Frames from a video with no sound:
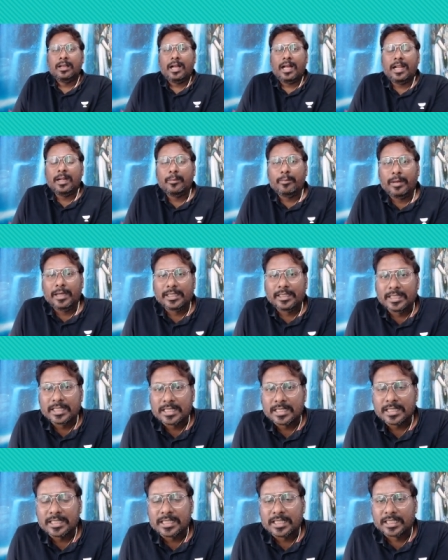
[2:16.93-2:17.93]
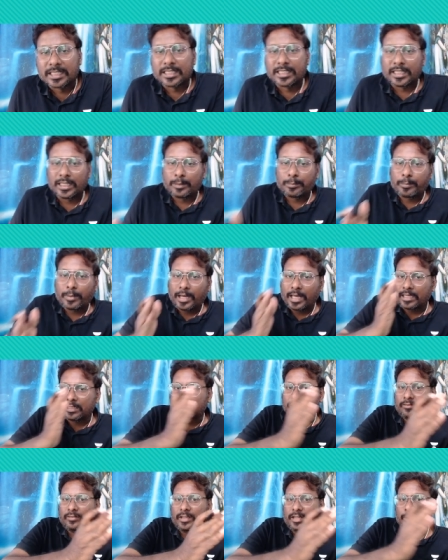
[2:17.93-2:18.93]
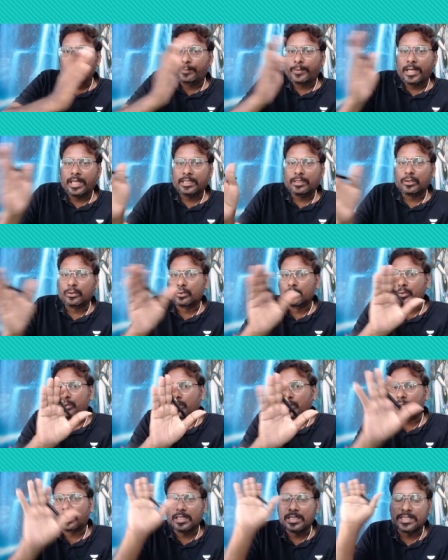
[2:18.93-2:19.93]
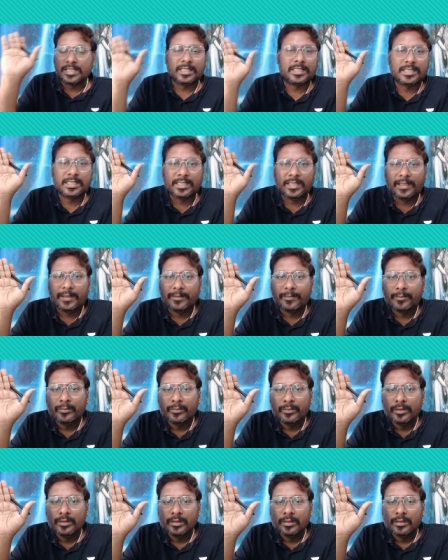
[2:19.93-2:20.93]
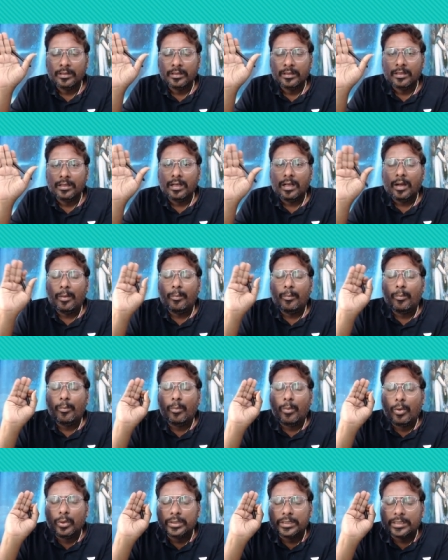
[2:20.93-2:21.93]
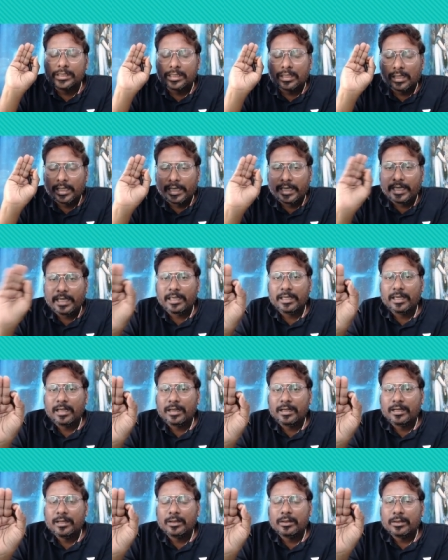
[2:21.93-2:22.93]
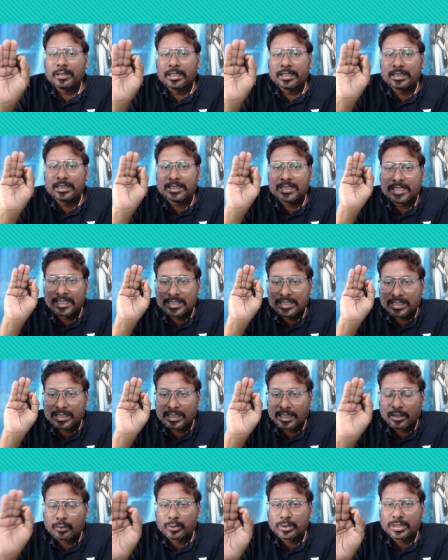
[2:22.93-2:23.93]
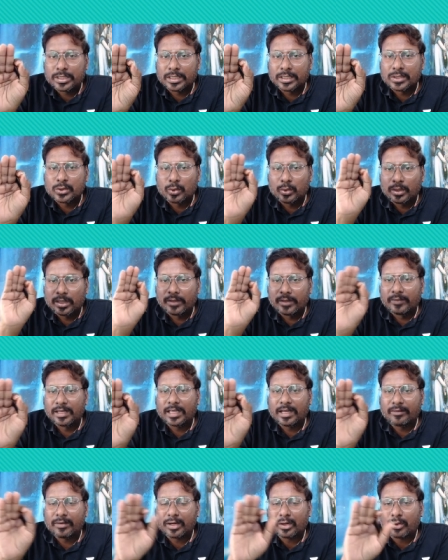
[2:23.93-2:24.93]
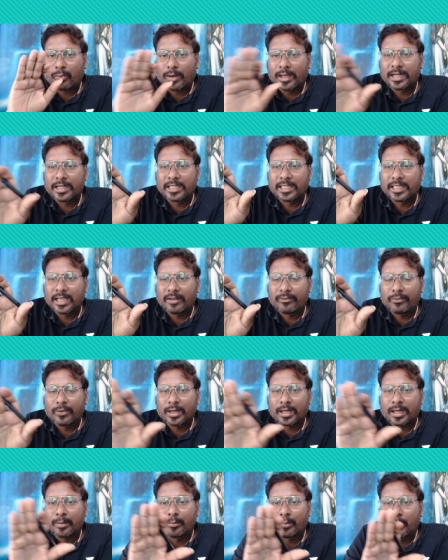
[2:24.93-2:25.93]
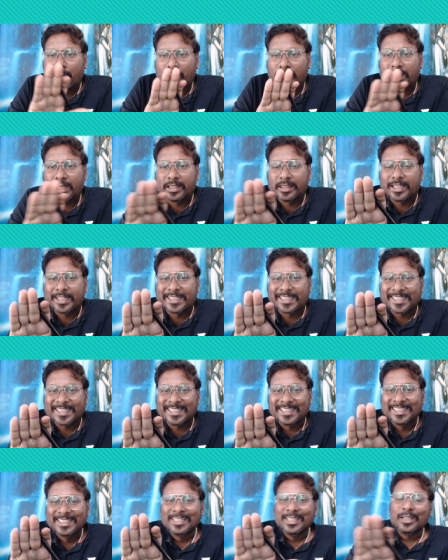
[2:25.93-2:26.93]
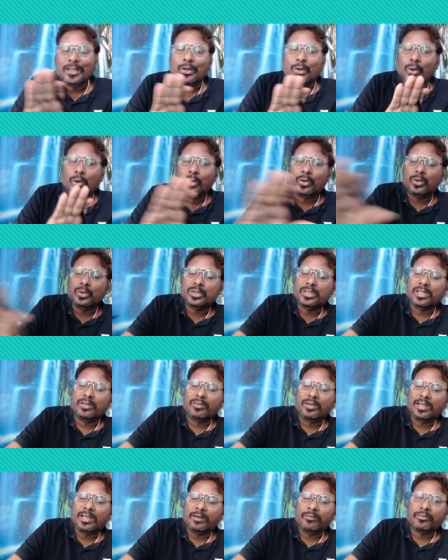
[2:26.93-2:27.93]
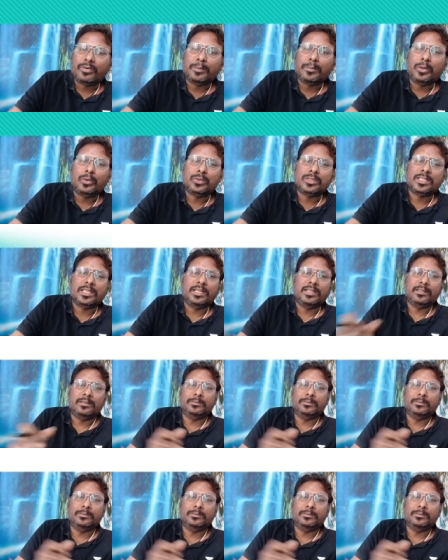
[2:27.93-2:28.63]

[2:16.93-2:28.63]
And by this 60, part 1, part 2, total 60. Mostly that 60 questions only will cover quality of water. More than that, no question will come from outside.